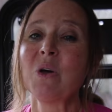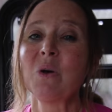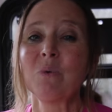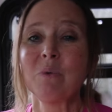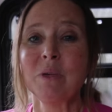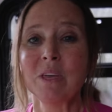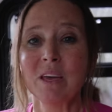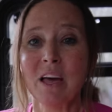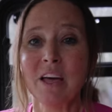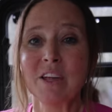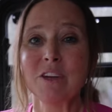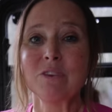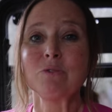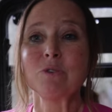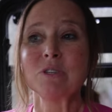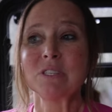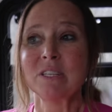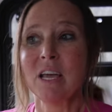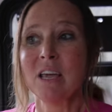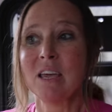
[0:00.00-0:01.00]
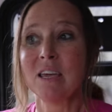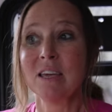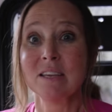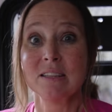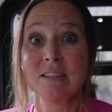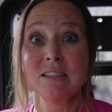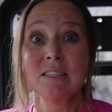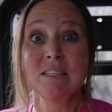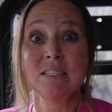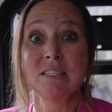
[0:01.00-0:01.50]
we kind of were taking
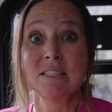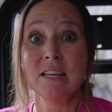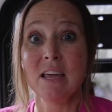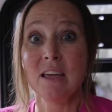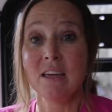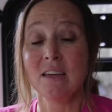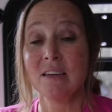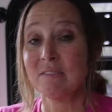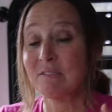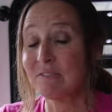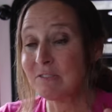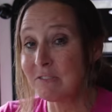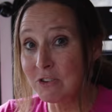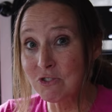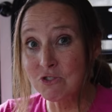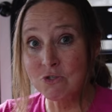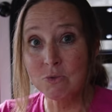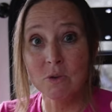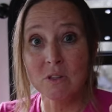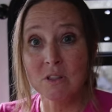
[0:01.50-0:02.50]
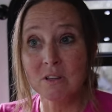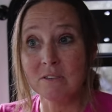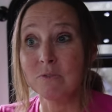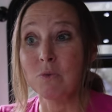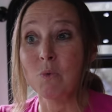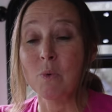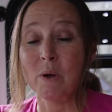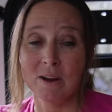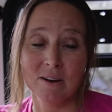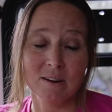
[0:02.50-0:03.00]
at least a visual of
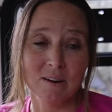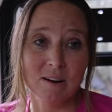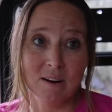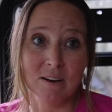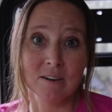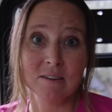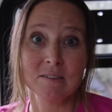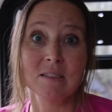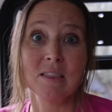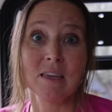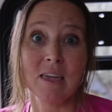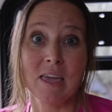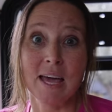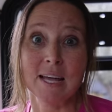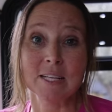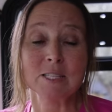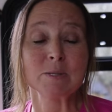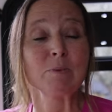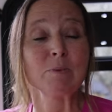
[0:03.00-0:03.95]
where are the cats